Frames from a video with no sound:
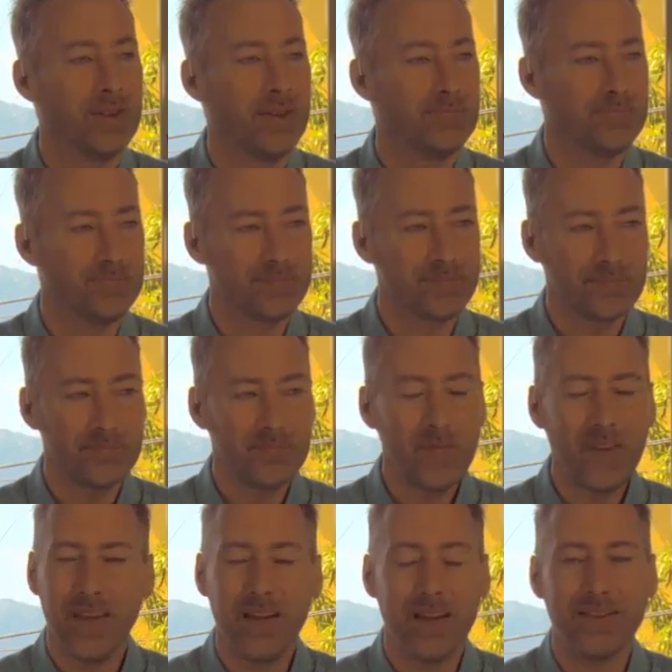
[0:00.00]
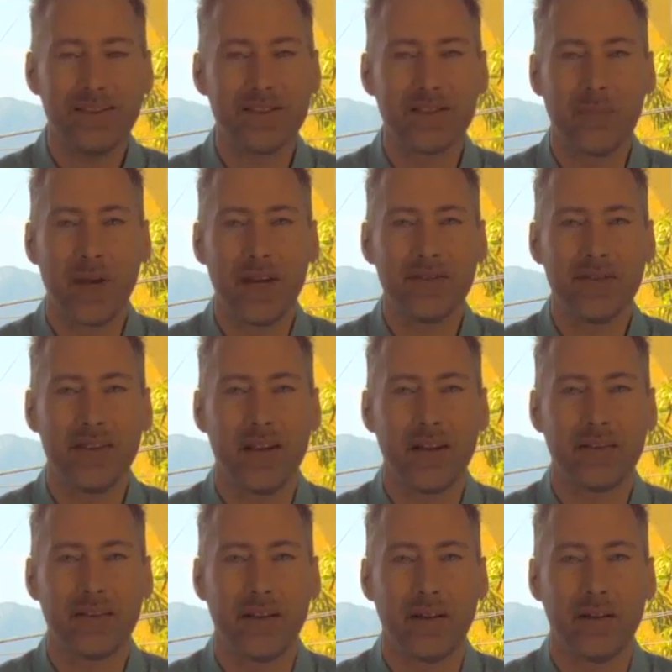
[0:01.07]
And it's just amazing
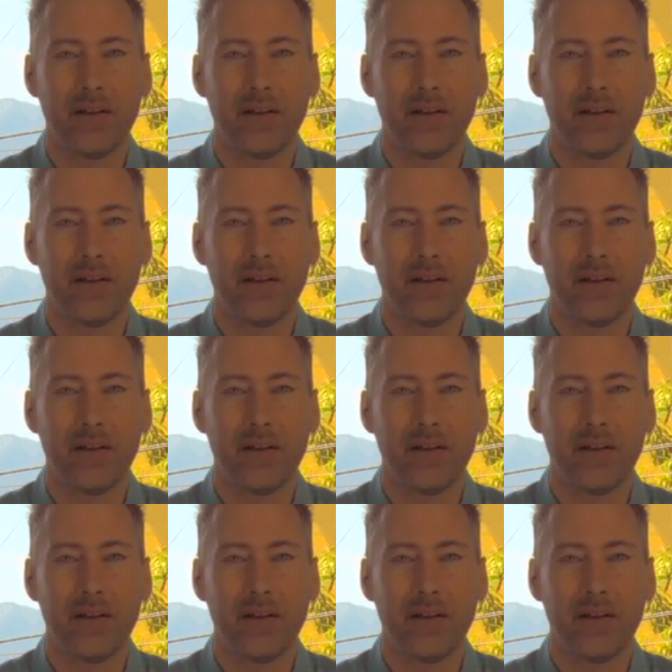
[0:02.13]
that